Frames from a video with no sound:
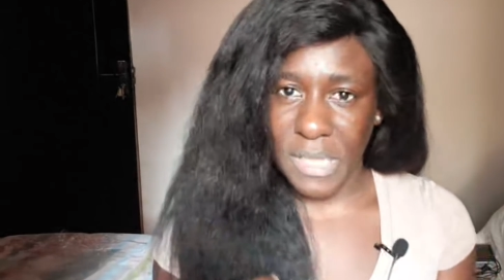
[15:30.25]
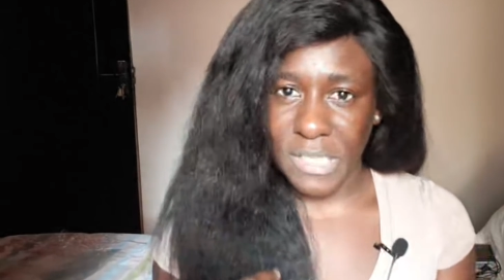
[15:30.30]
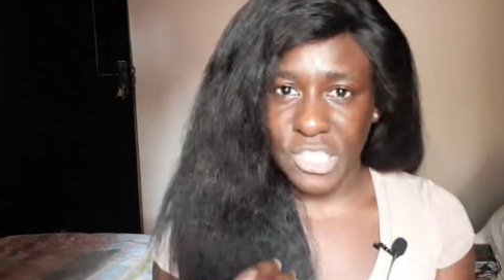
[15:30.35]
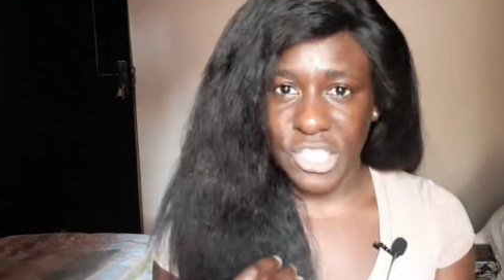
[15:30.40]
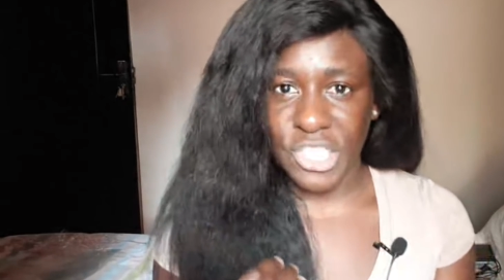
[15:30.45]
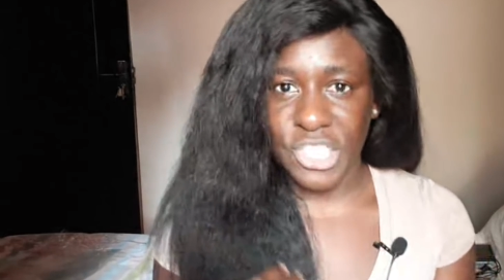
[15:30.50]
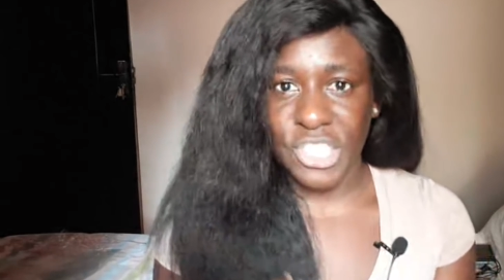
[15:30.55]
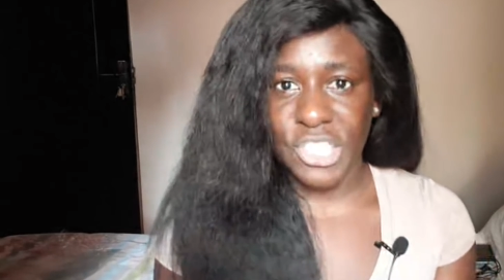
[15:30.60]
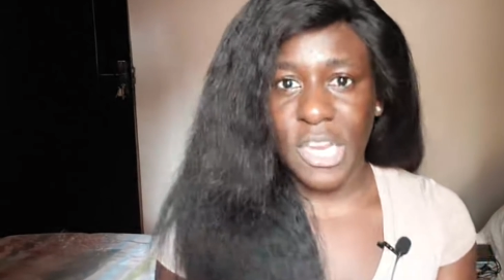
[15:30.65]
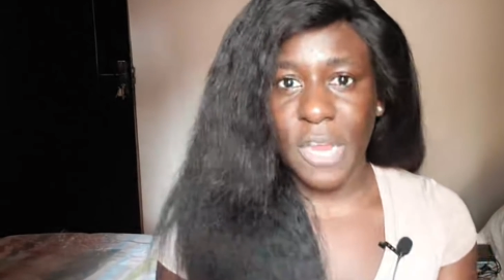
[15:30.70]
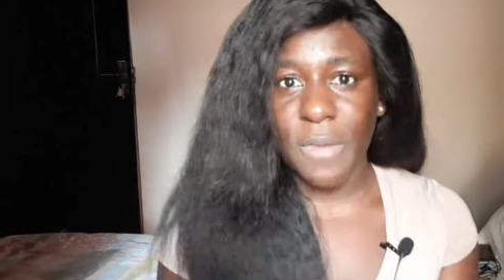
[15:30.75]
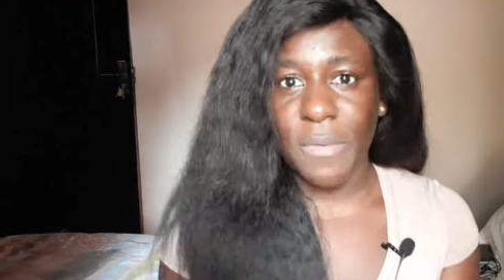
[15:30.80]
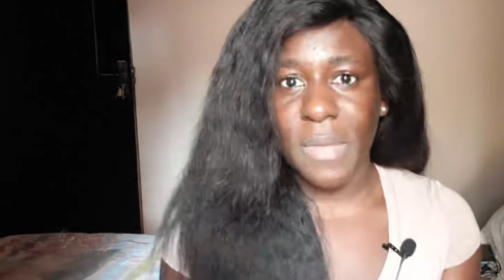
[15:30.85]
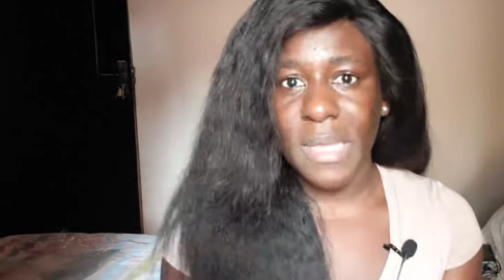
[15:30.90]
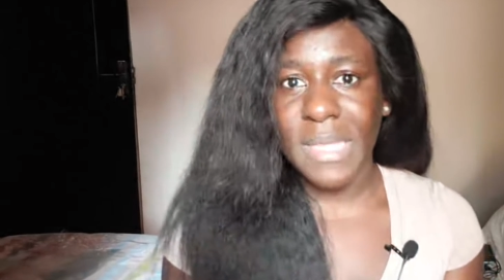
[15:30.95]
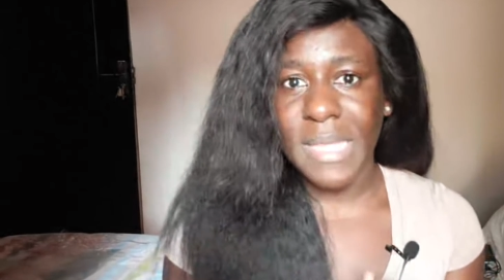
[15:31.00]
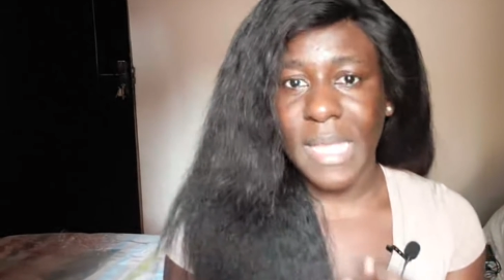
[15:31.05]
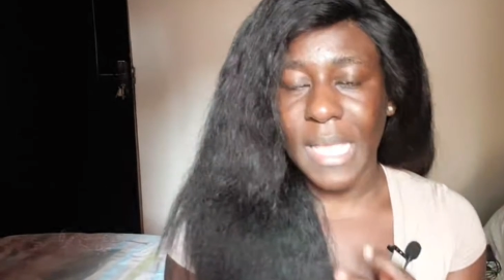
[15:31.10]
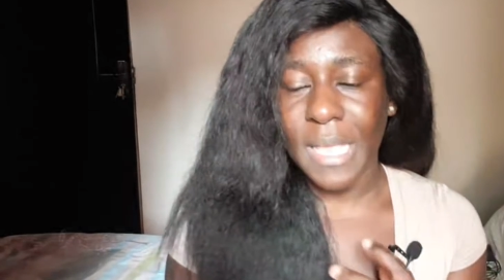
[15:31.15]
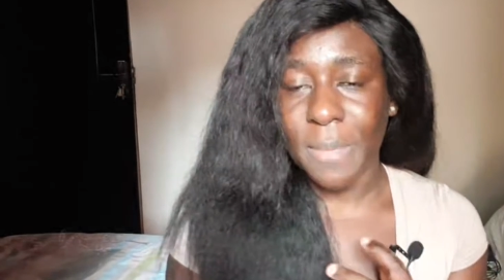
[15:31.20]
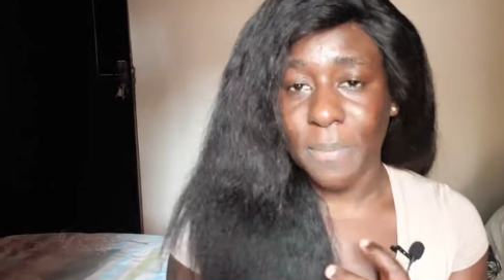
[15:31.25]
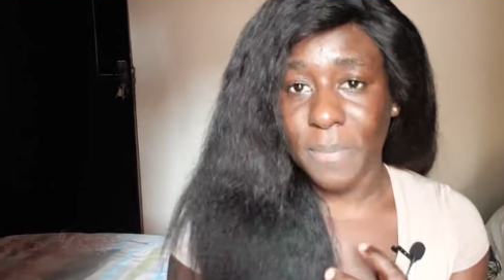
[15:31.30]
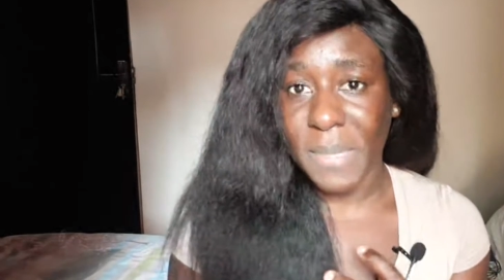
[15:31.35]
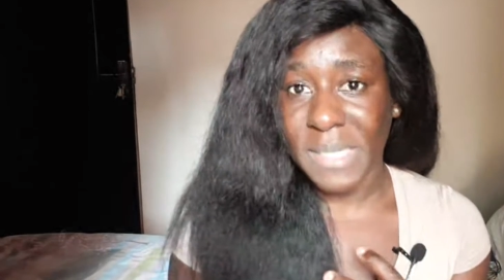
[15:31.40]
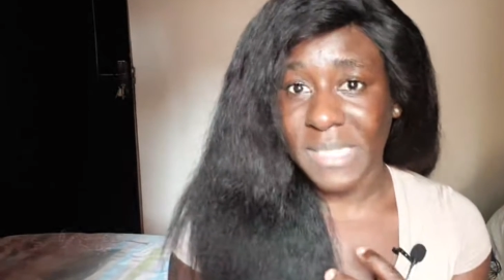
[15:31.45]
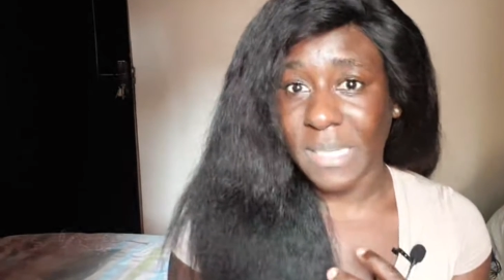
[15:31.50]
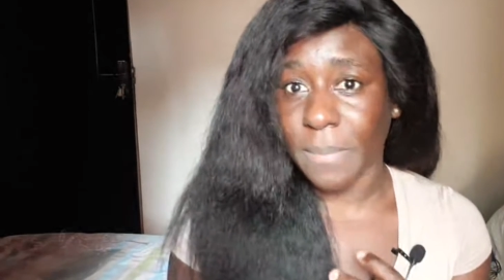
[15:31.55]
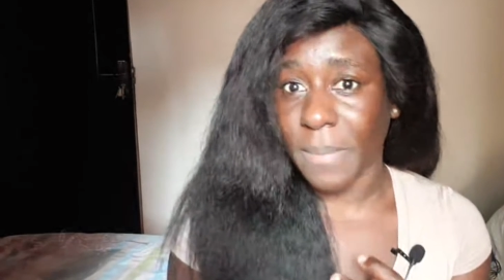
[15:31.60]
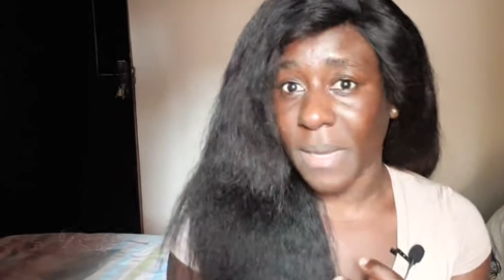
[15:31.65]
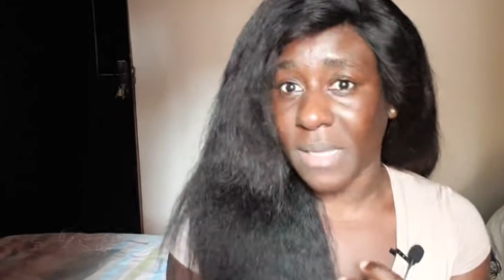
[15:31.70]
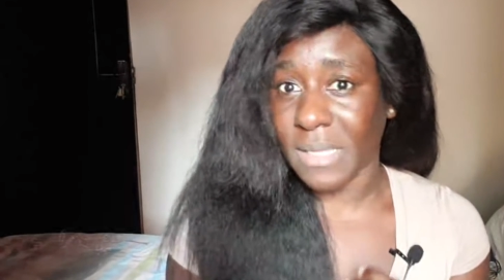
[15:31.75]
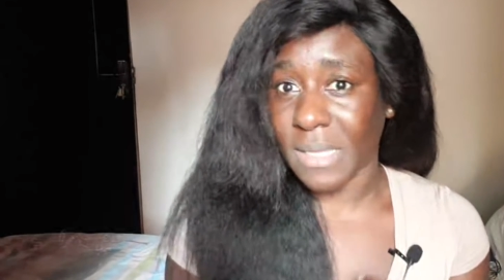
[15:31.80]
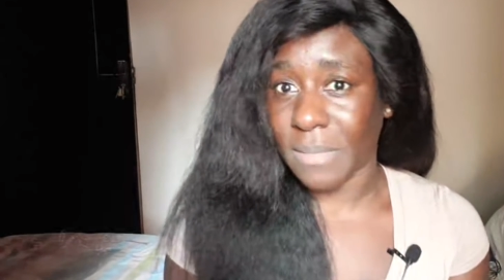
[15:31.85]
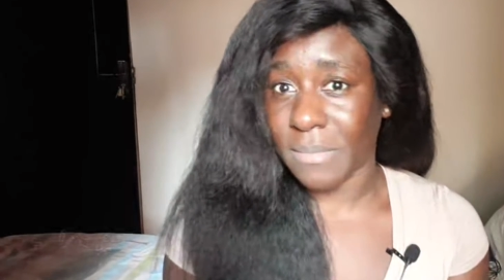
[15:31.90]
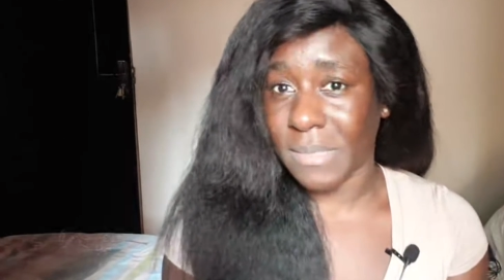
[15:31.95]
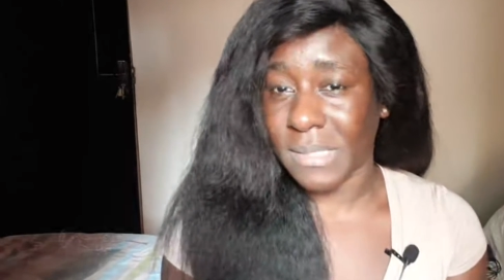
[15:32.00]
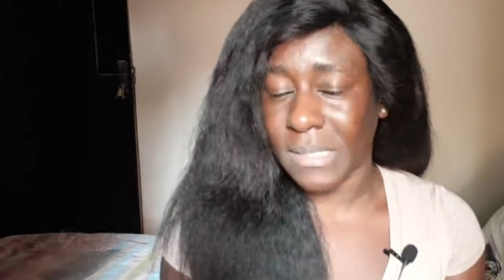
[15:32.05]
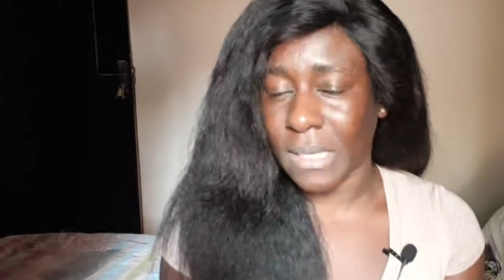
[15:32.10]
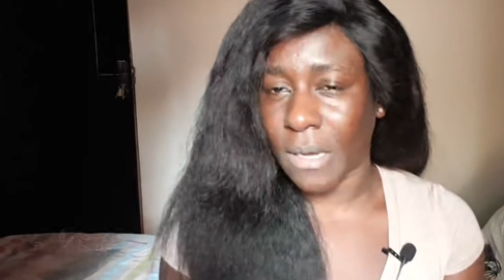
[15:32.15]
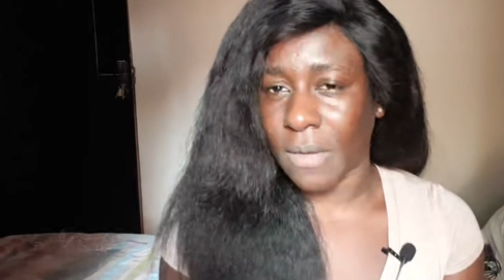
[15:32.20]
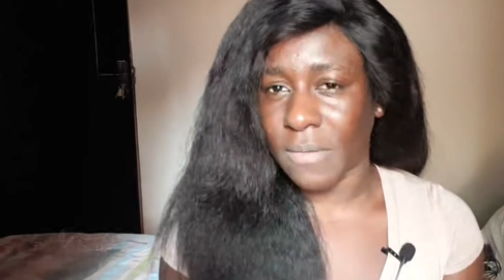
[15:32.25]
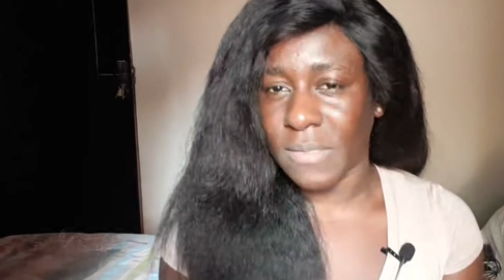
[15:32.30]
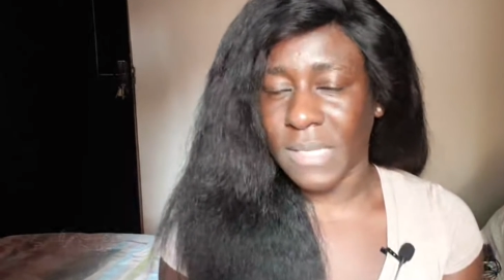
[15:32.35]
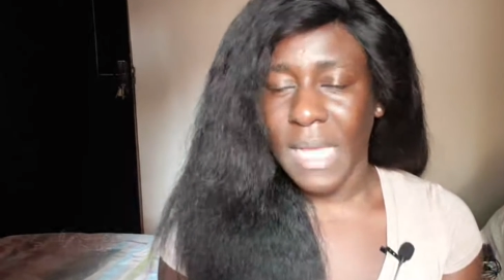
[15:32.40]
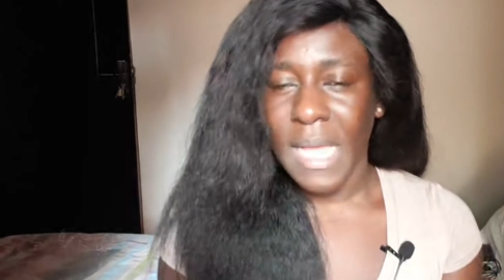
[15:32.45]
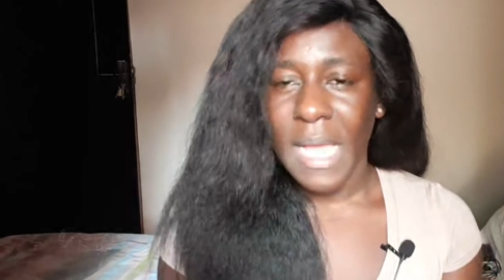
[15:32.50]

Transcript: sharing a bit about themselves,